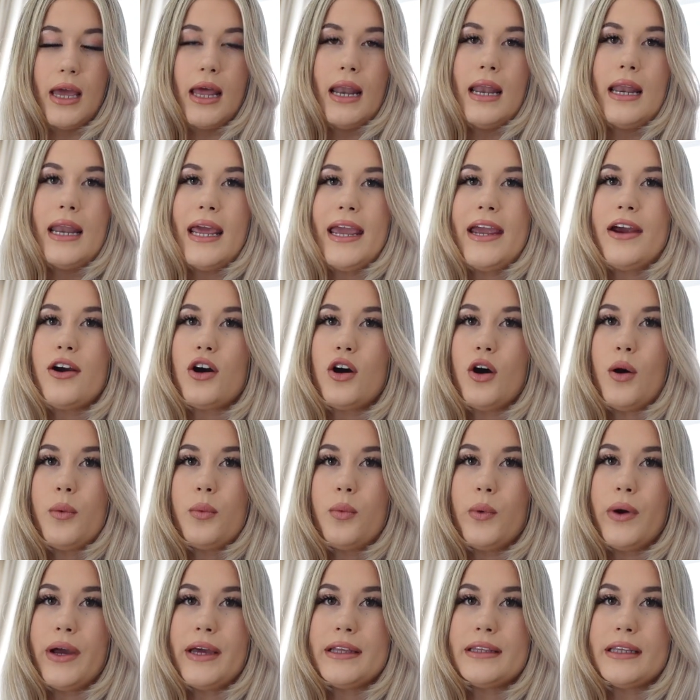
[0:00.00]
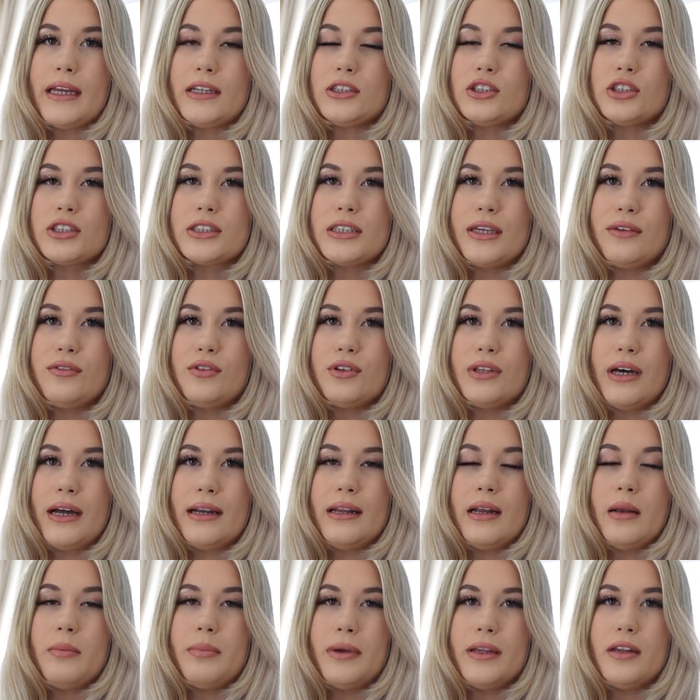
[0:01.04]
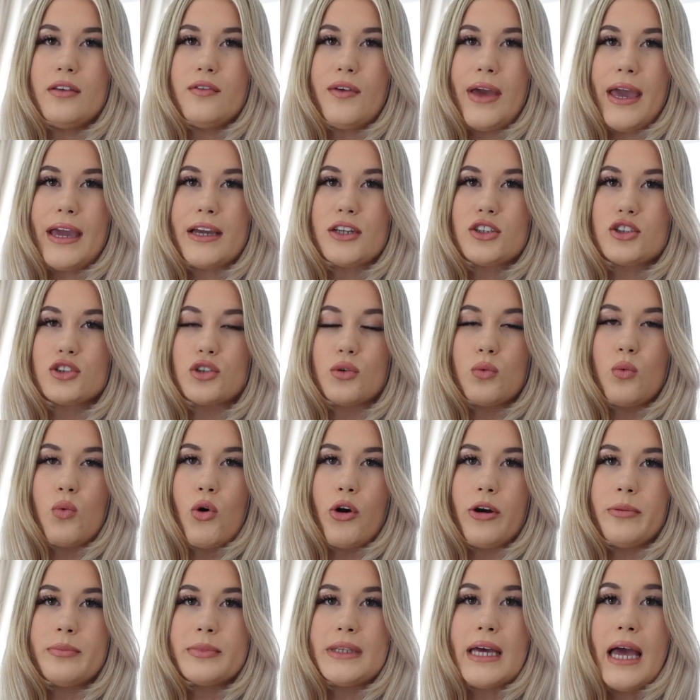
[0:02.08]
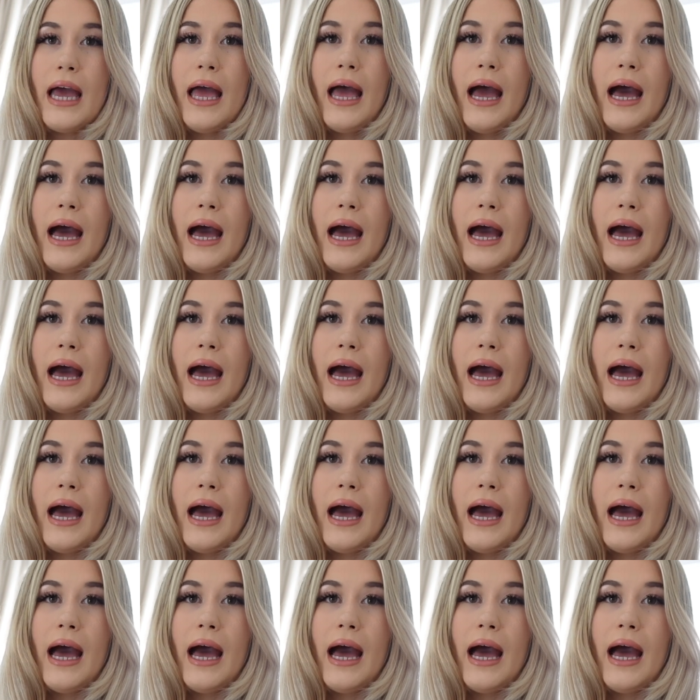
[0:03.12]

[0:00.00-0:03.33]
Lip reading: layer up with and just give you that little bit of extra warmth.